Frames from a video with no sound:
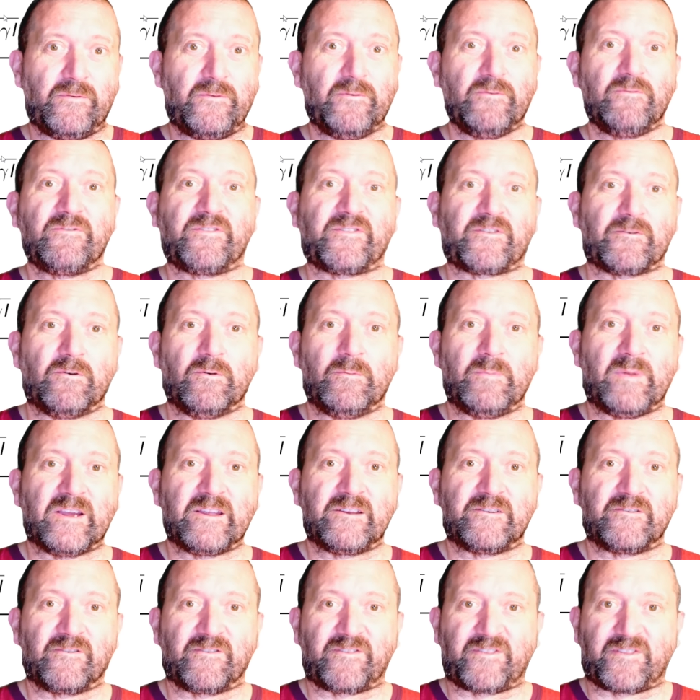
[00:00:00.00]
do so by
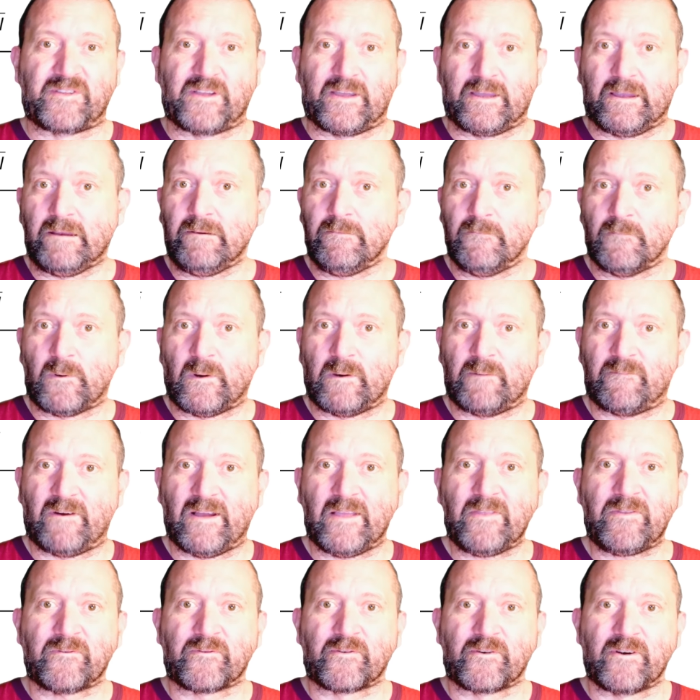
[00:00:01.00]
just saying, well,
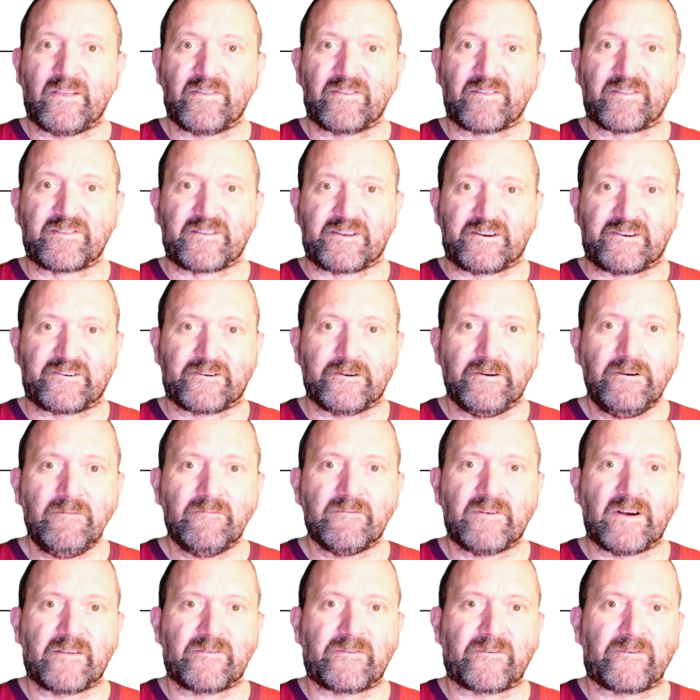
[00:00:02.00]
that
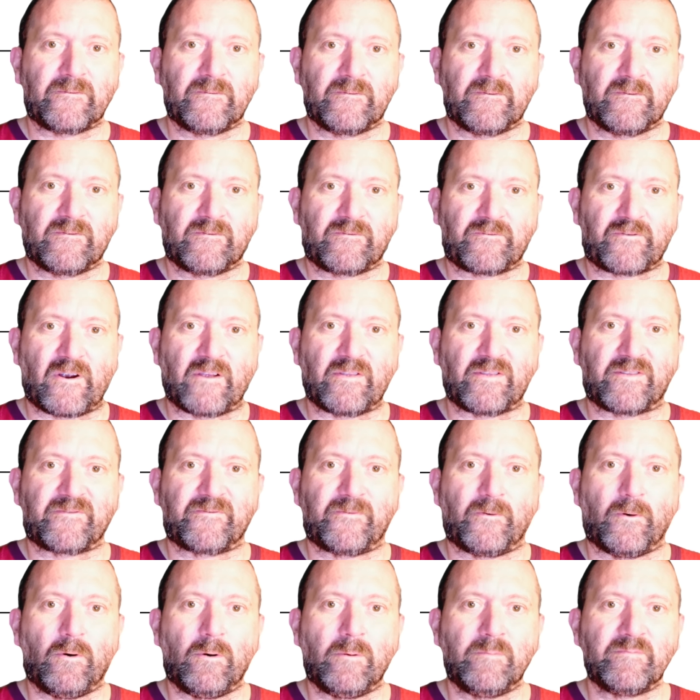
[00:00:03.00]
transition that
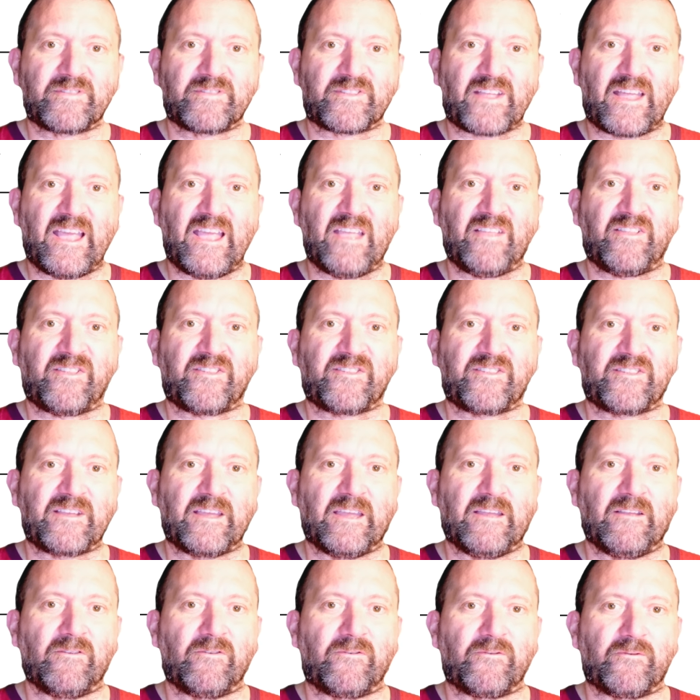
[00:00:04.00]
transforms S
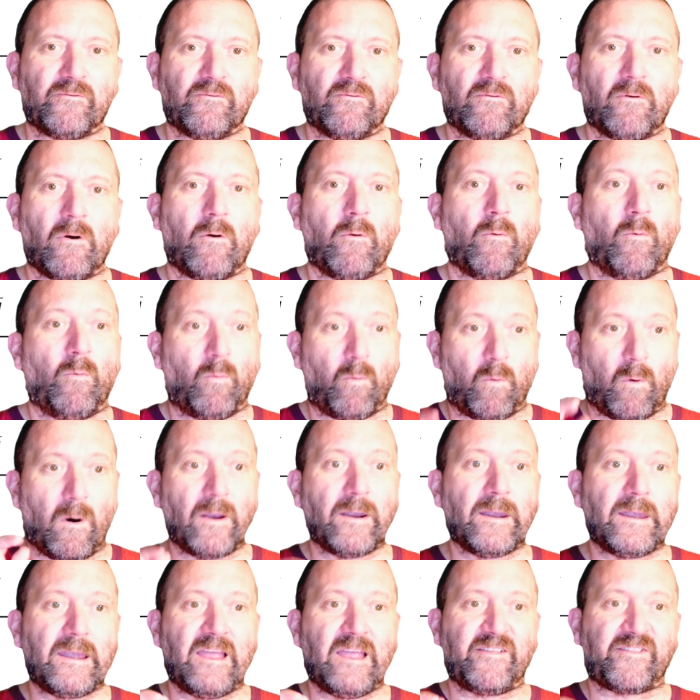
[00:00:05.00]
into
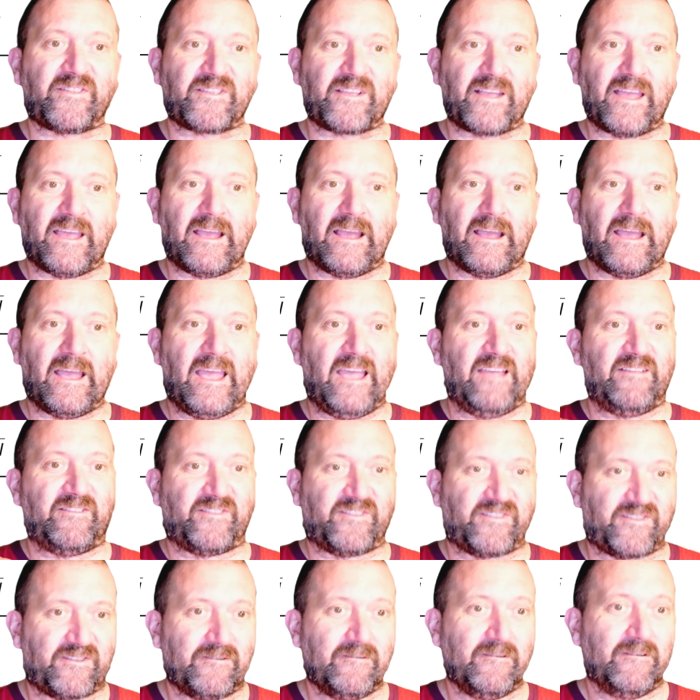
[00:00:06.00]
one less
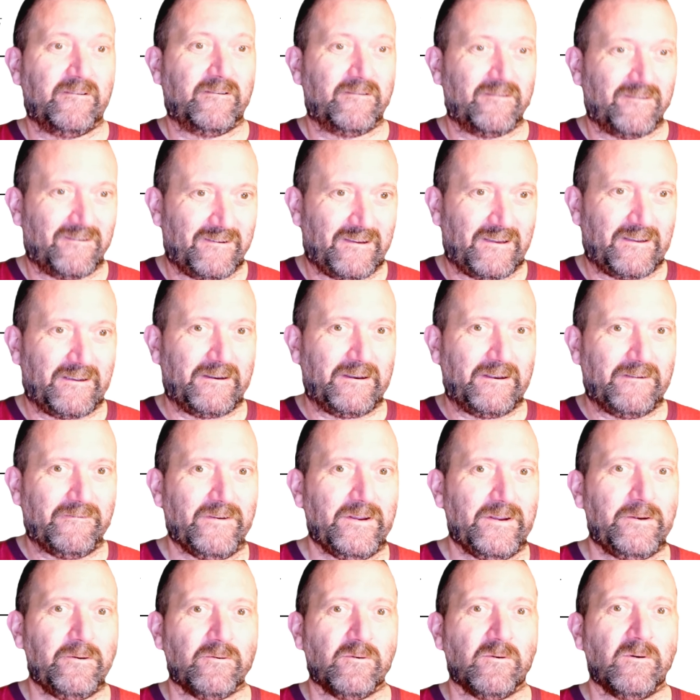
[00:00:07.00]
S
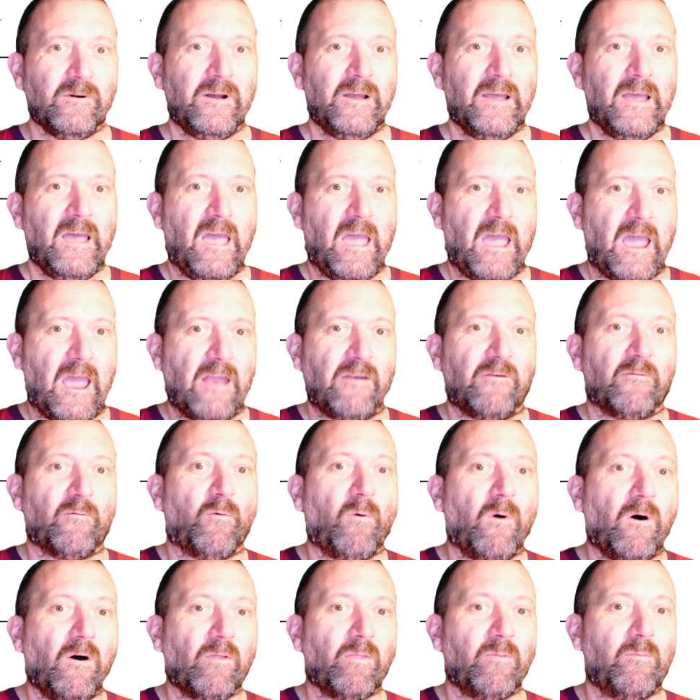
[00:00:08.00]
individual and
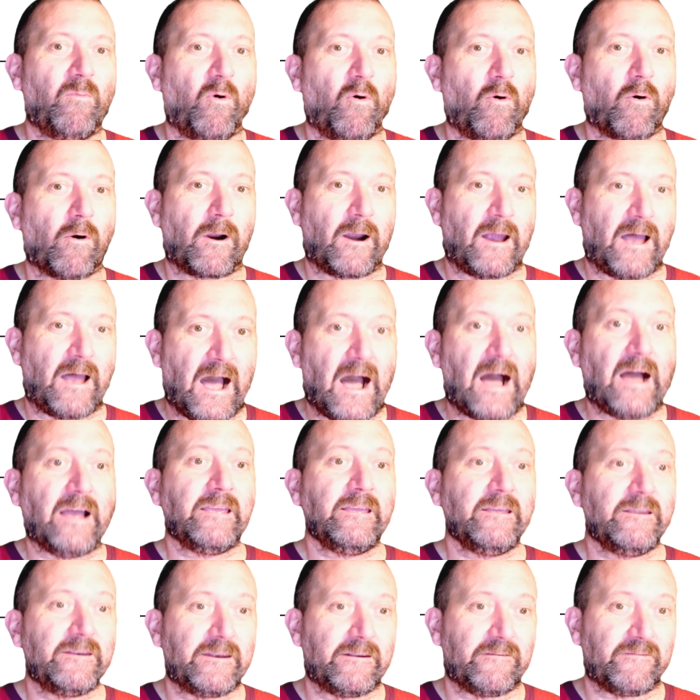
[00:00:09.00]
one more I
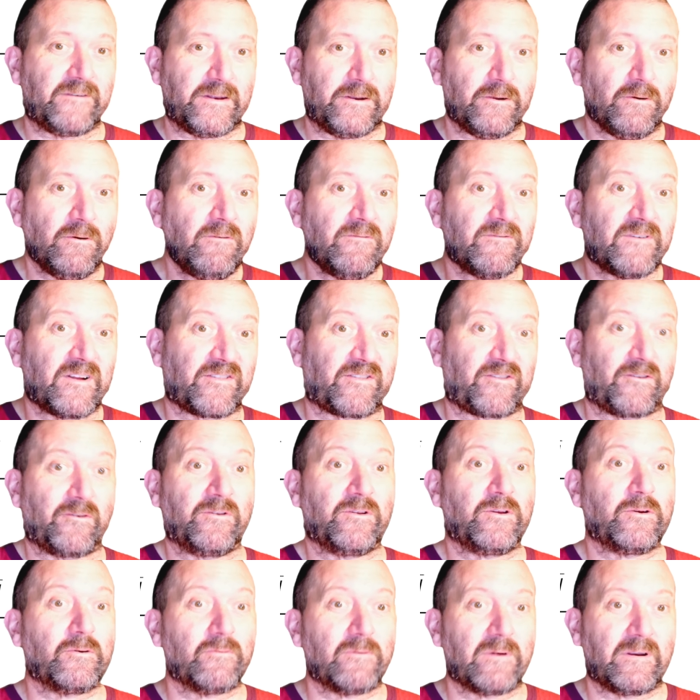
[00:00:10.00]
individual, that's a
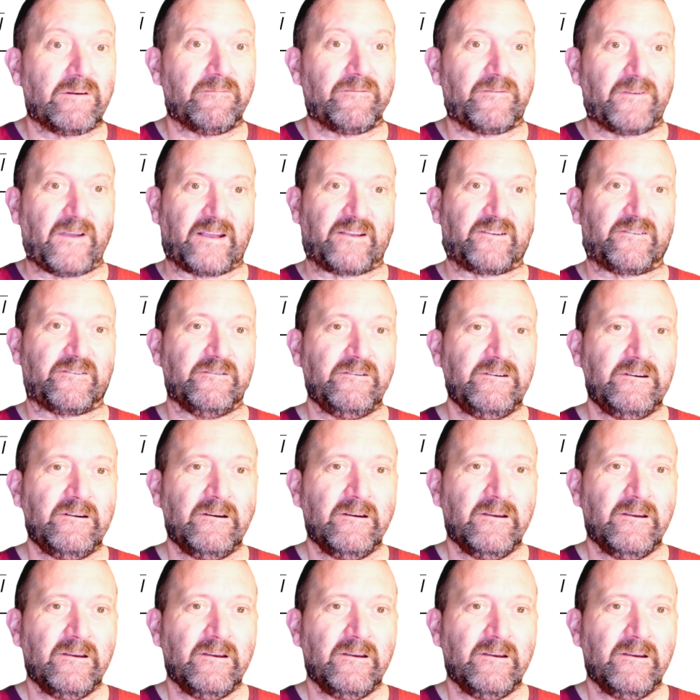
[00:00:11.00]
new infection.